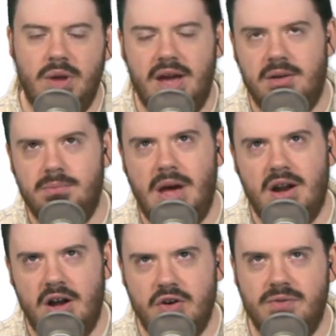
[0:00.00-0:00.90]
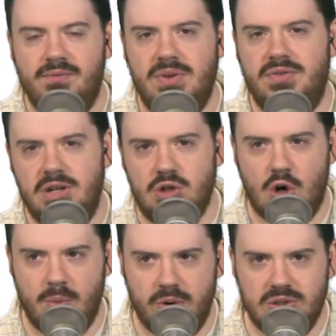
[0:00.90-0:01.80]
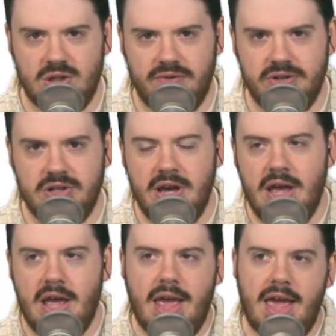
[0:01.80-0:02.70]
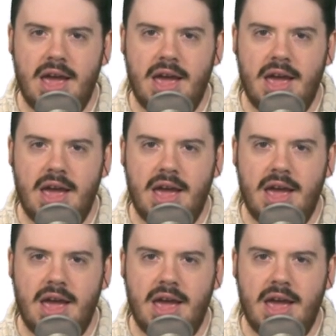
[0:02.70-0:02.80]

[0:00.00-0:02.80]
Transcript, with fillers: we had about one hundred fifteen terminal servers, mm-hmm.